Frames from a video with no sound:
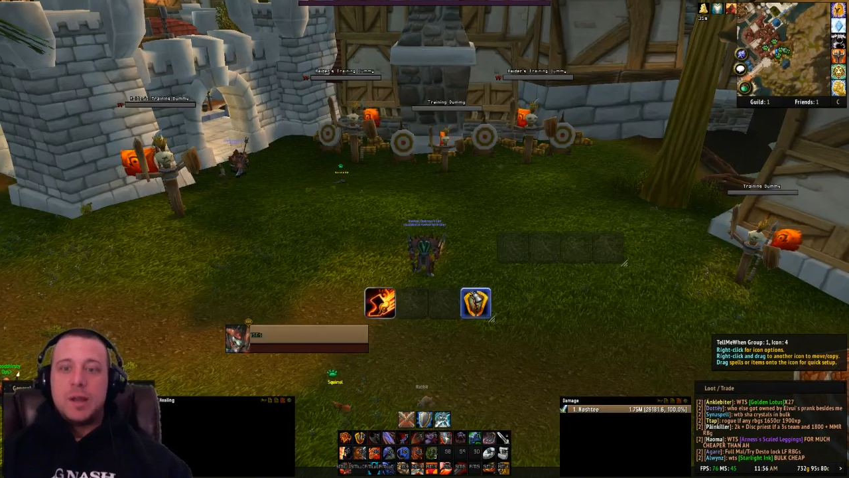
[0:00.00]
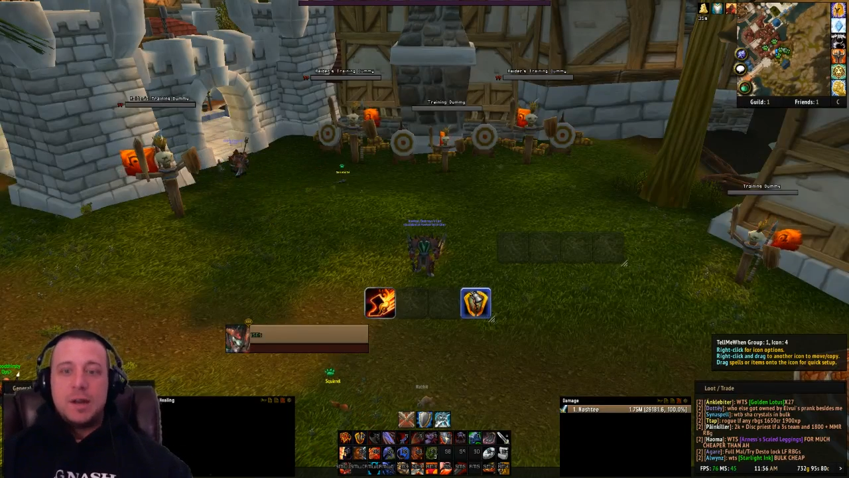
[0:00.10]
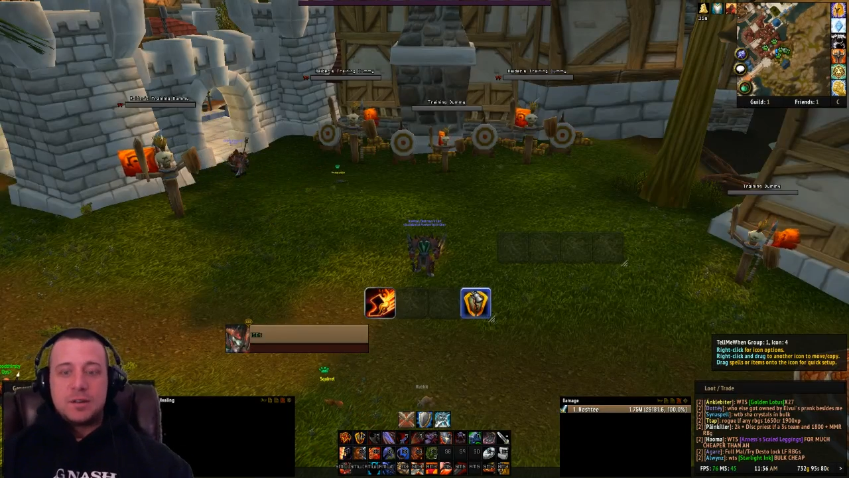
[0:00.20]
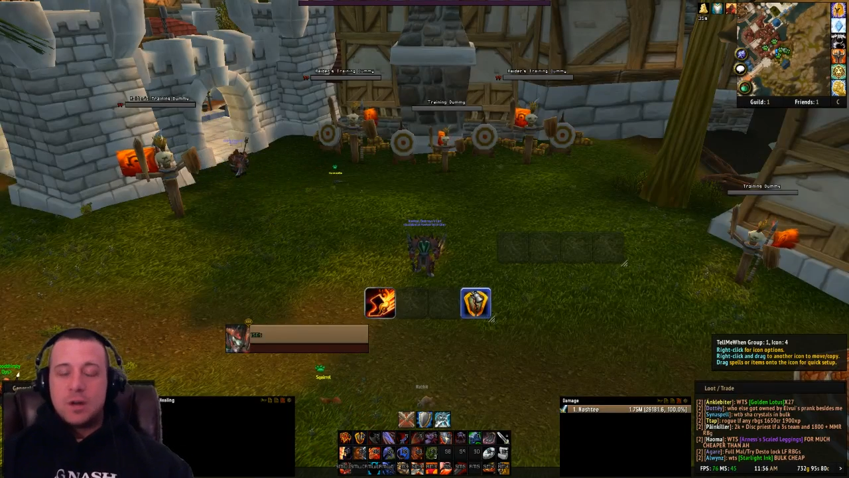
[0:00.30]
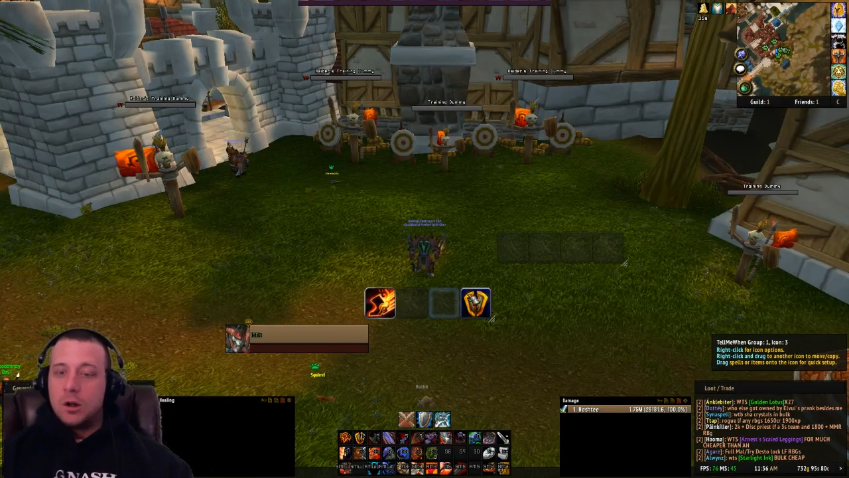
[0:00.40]
And
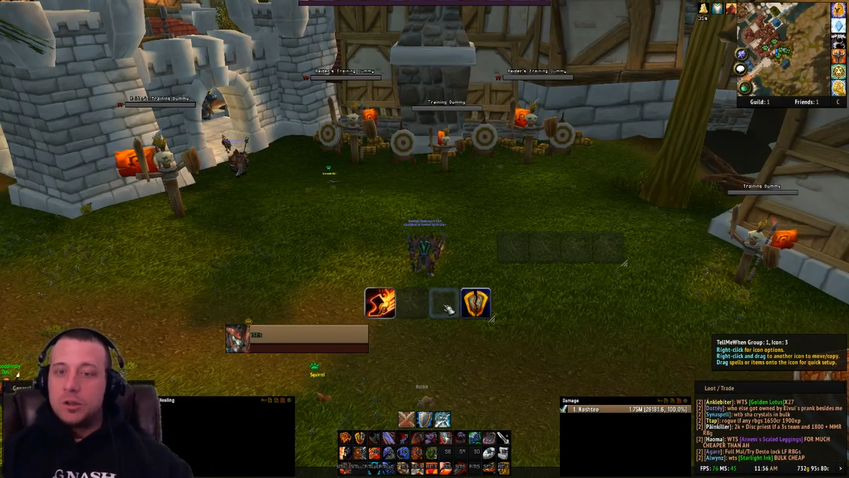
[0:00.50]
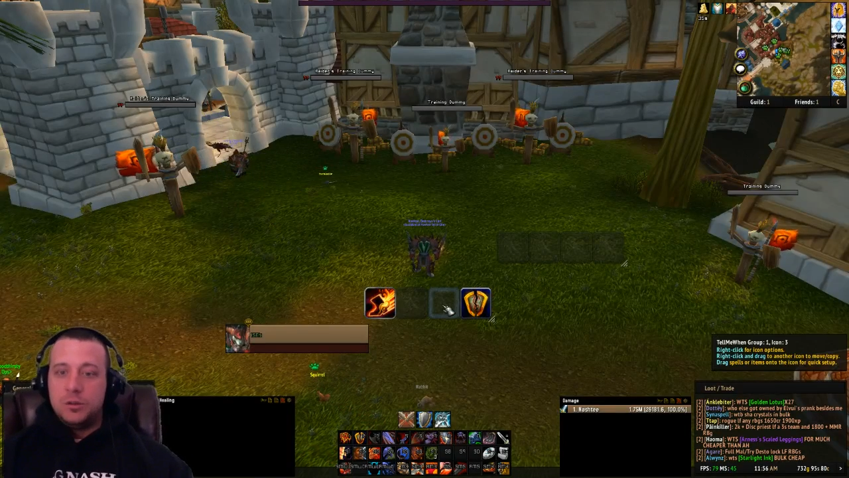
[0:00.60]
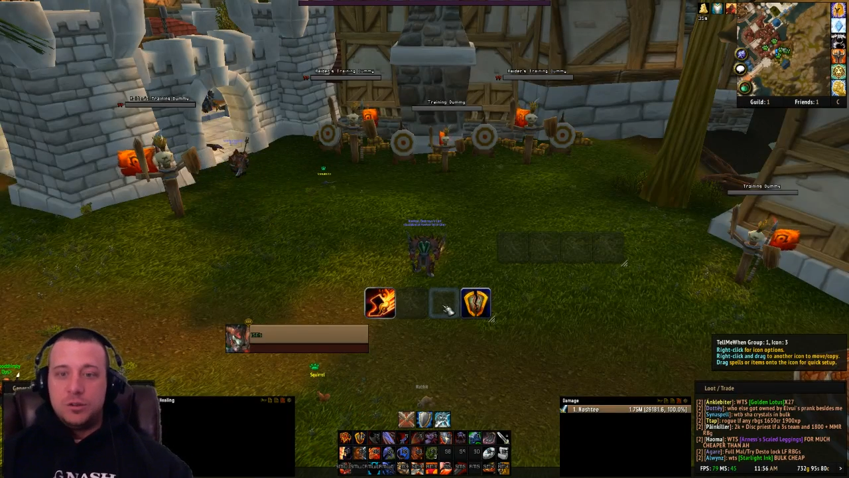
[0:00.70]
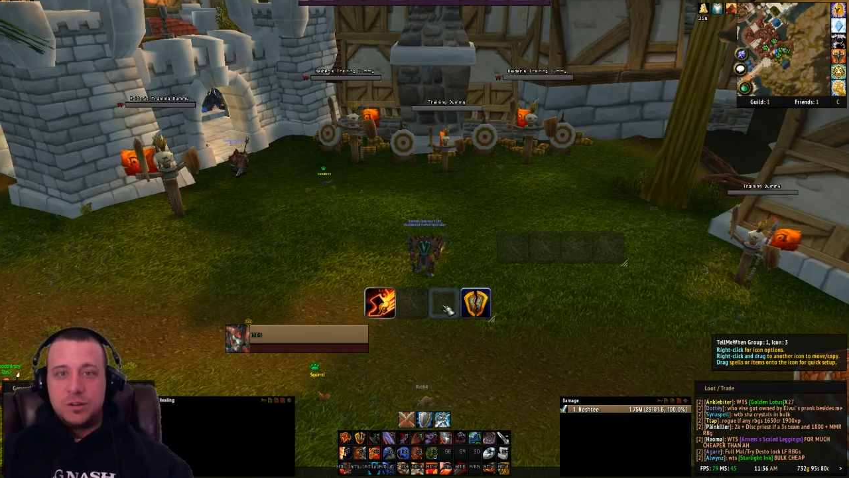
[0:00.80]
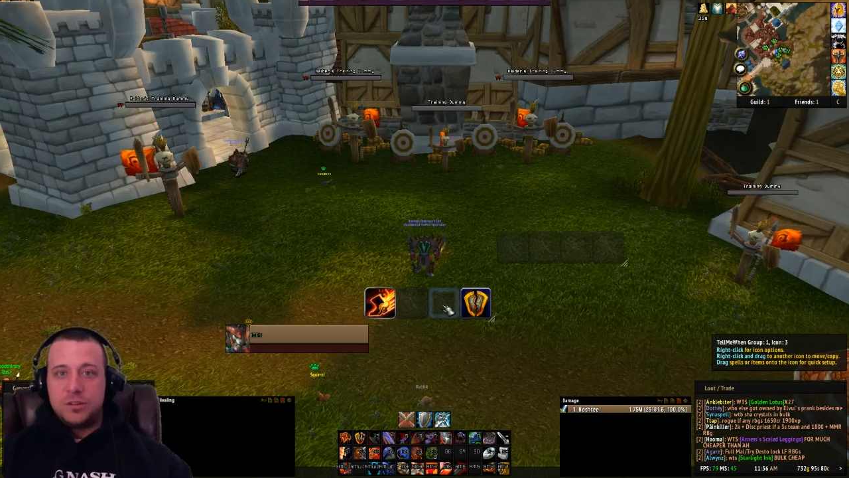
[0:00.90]
it's all
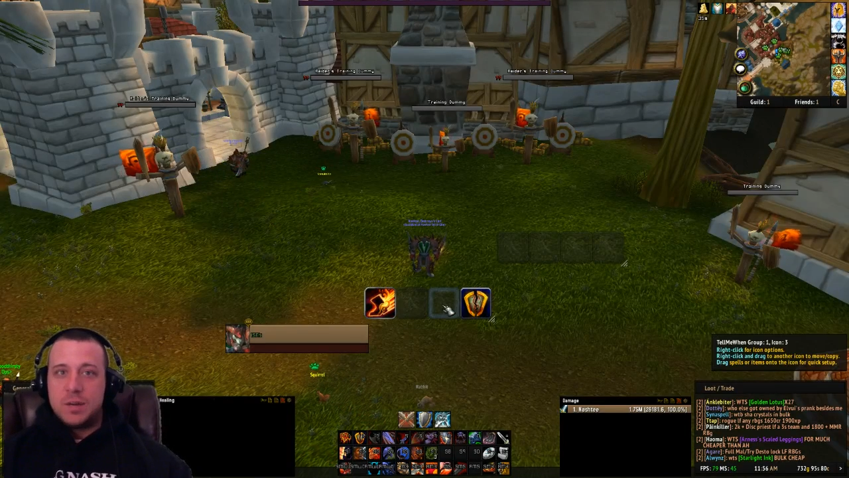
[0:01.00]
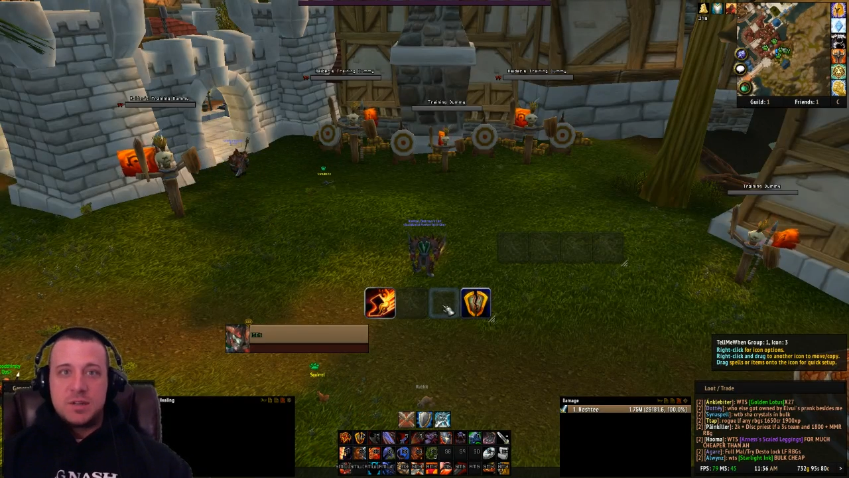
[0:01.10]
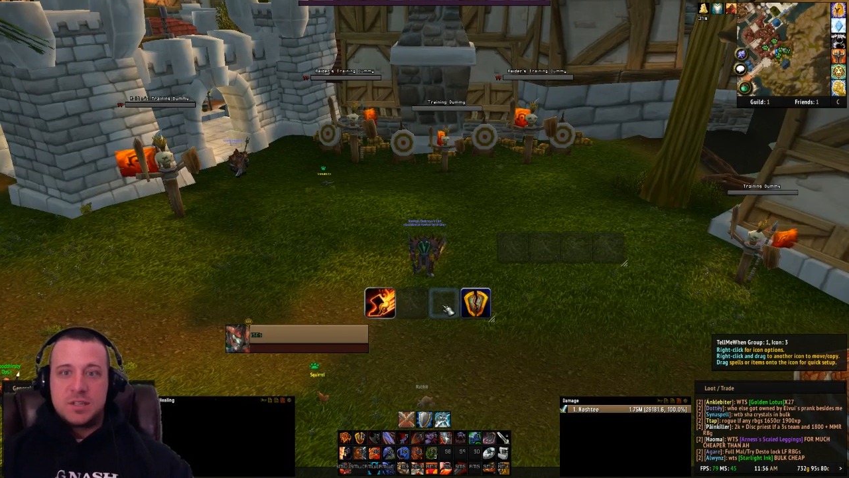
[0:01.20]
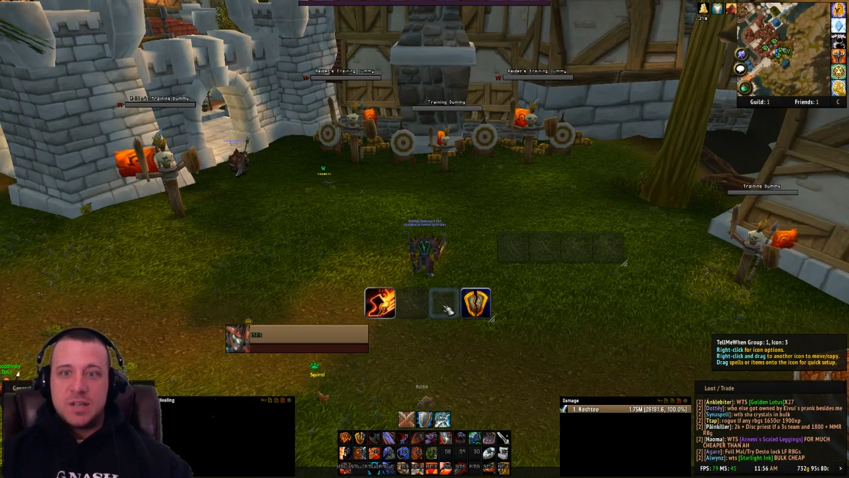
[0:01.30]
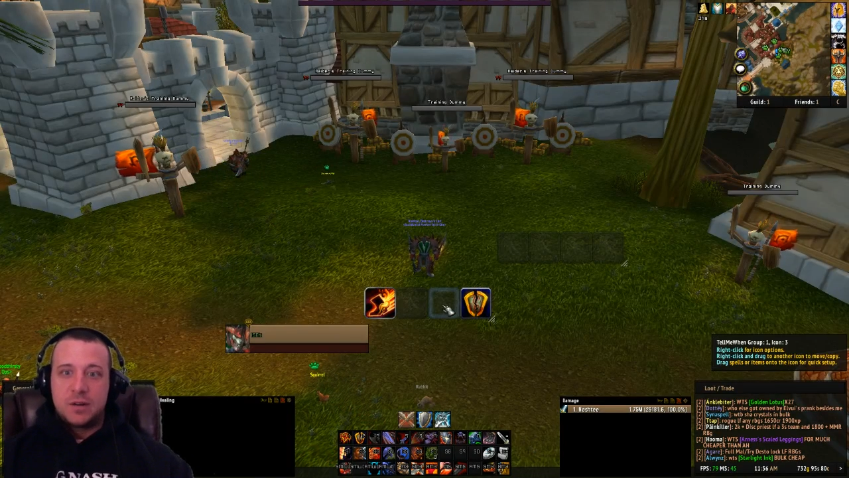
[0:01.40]
using the same
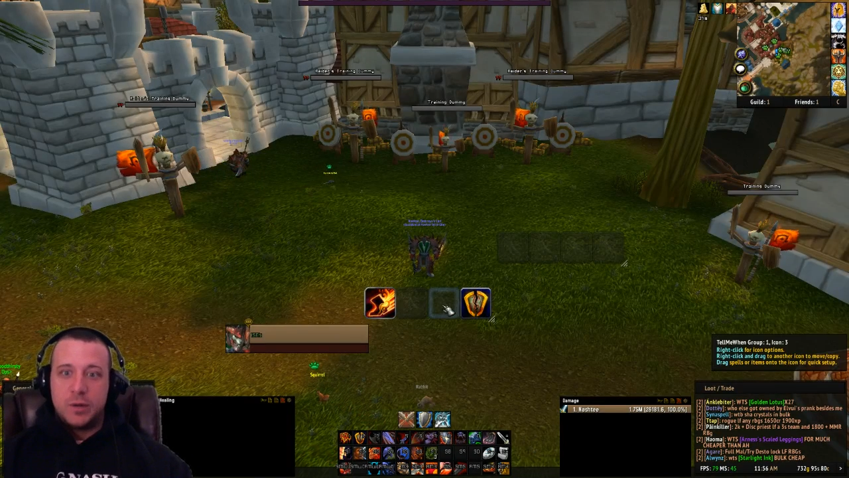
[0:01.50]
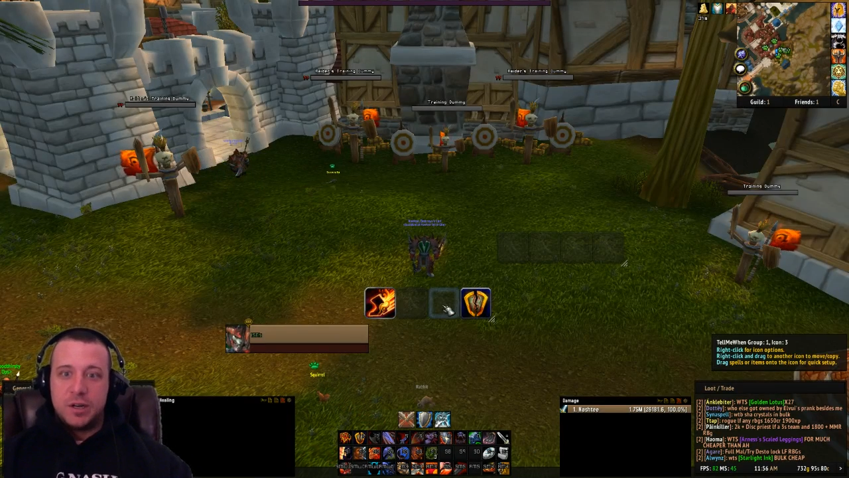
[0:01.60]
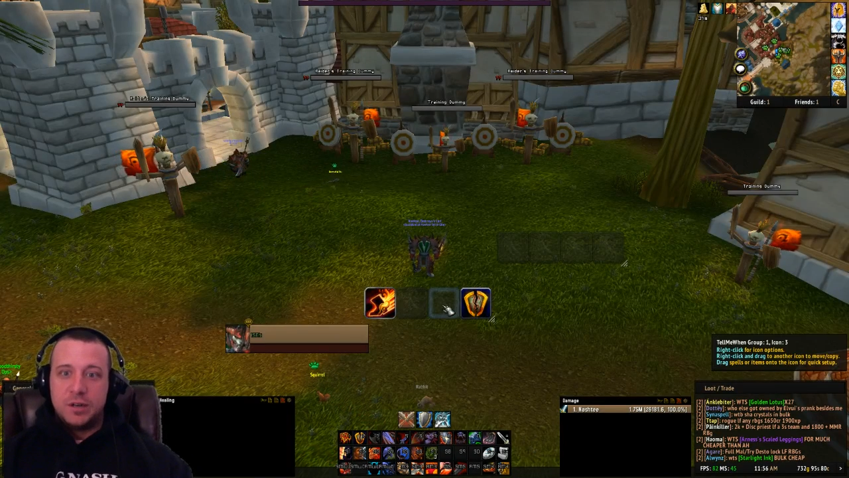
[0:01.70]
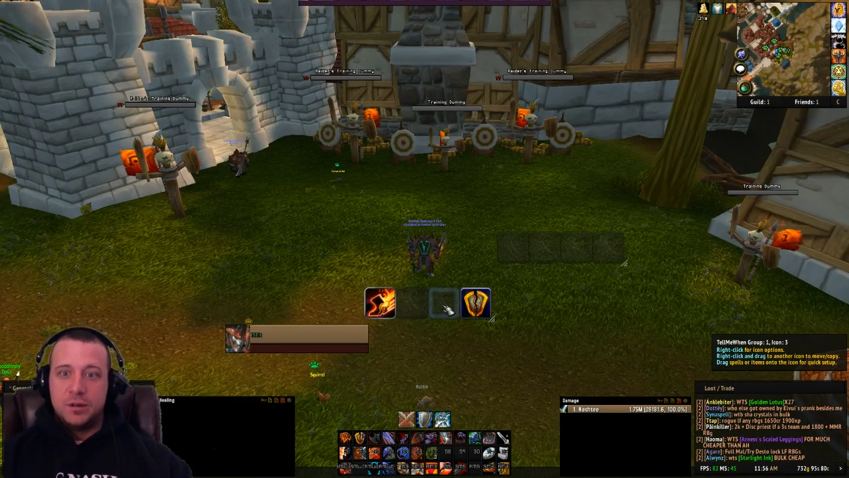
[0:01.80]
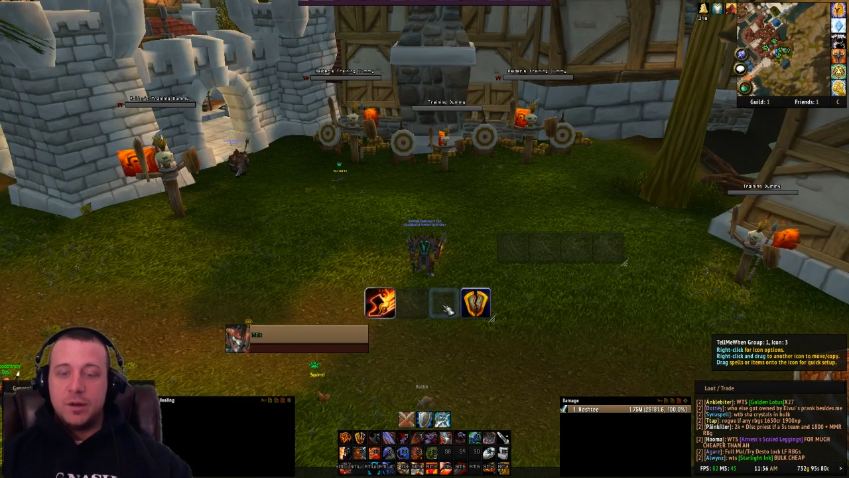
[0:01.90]
exact way
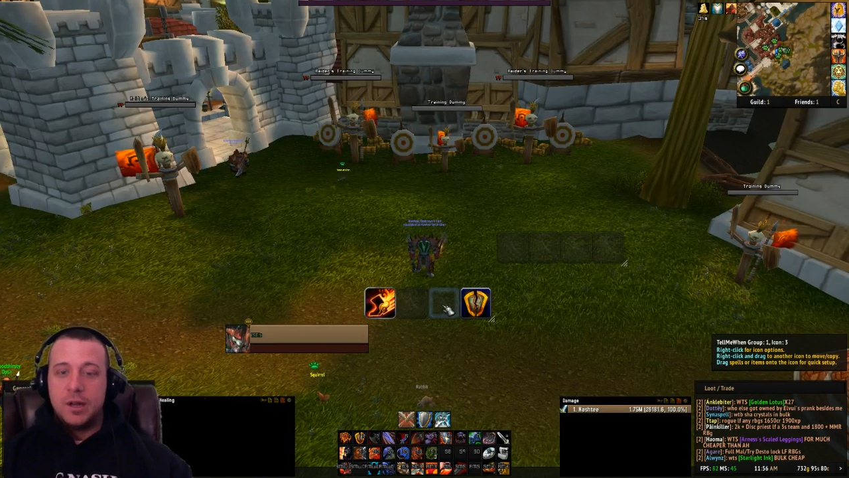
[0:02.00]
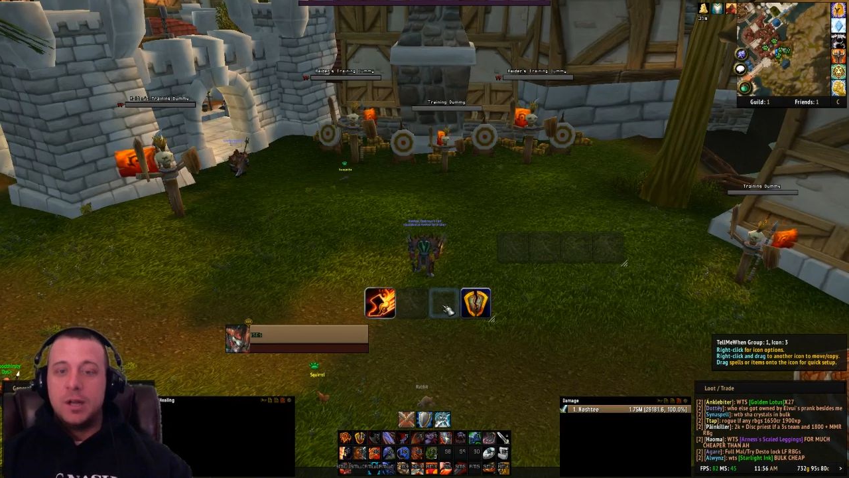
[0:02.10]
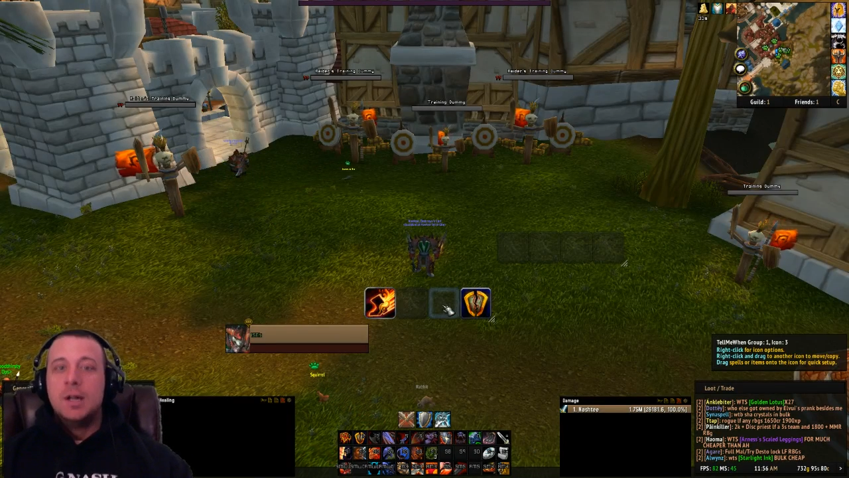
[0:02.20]
to do it.